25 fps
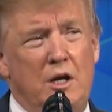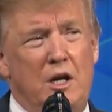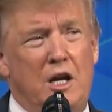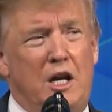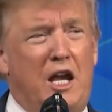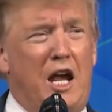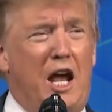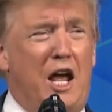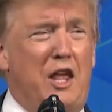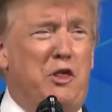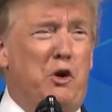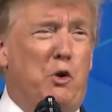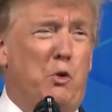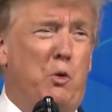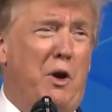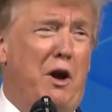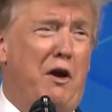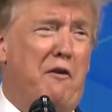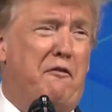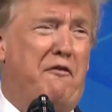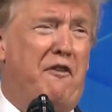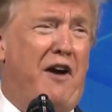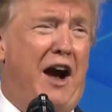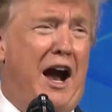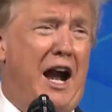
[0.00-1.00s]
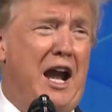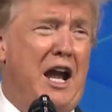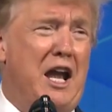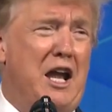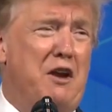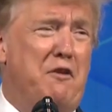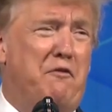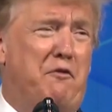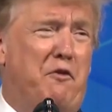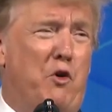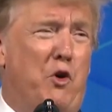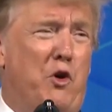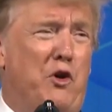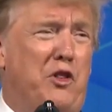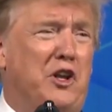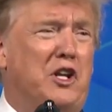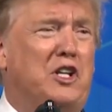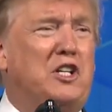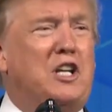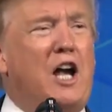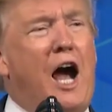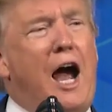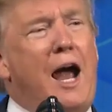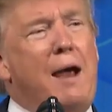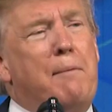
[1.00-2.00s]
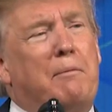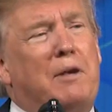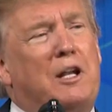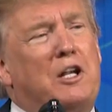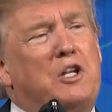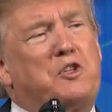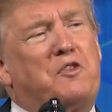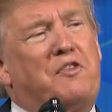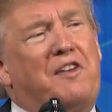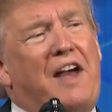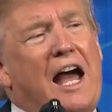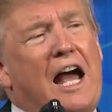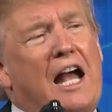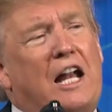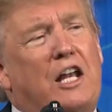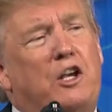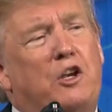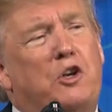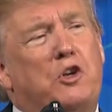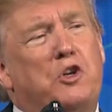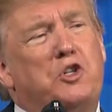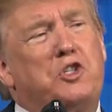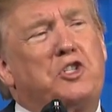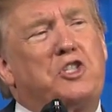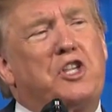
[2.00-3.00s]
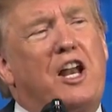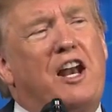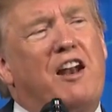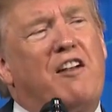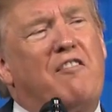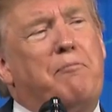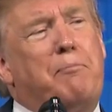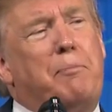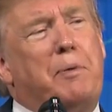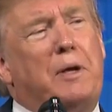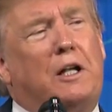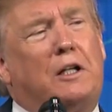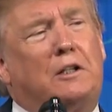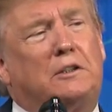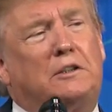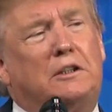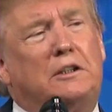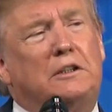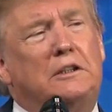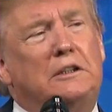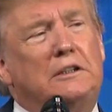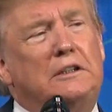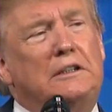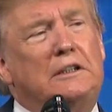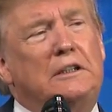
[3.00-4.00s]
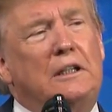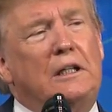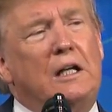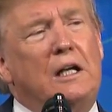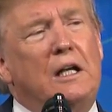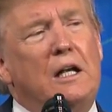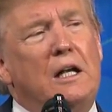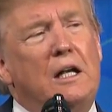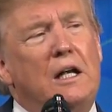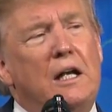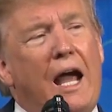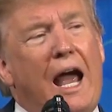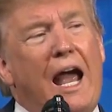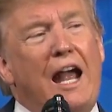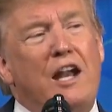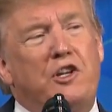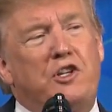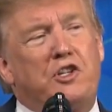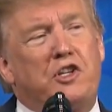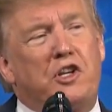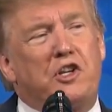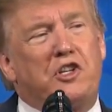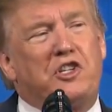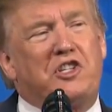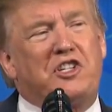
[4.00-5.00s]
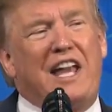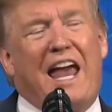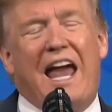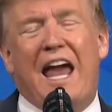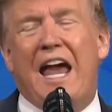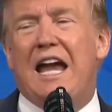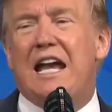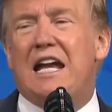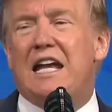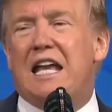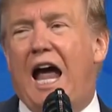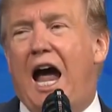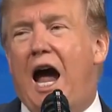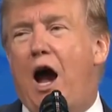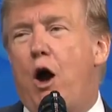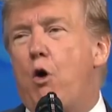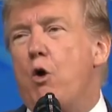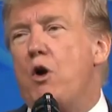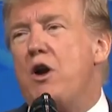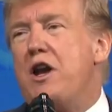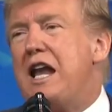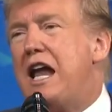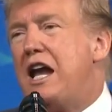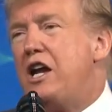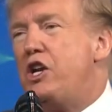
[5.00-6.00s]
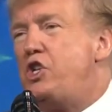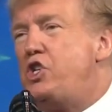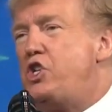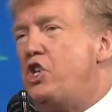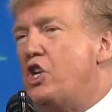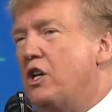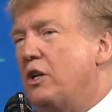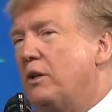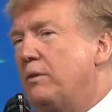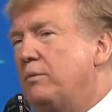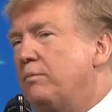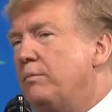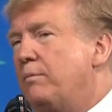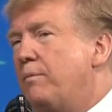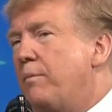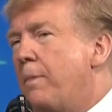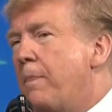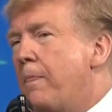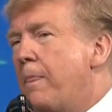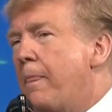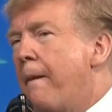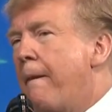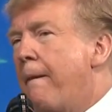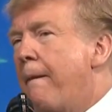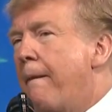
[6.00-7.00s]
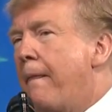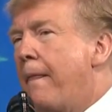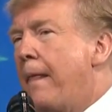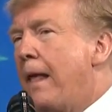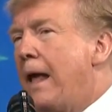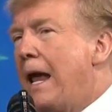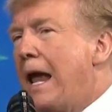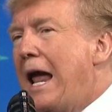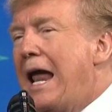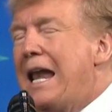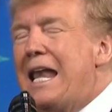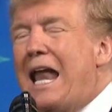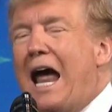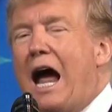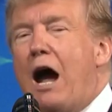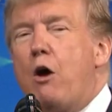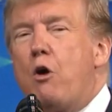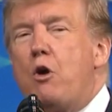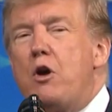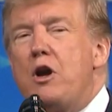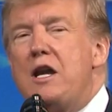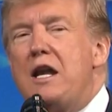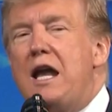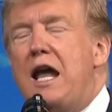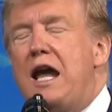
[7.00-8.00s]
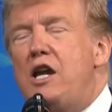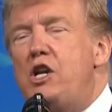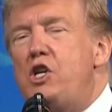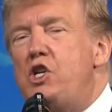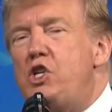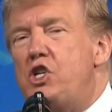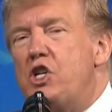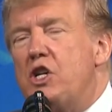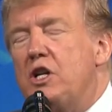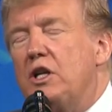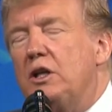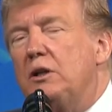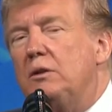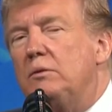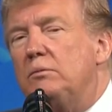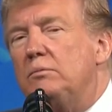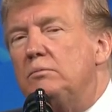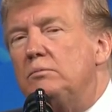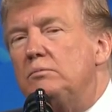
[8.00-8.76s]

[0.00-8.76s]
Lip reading: Together we are fighting for the timeless values that have built and sustained our nation. And our nation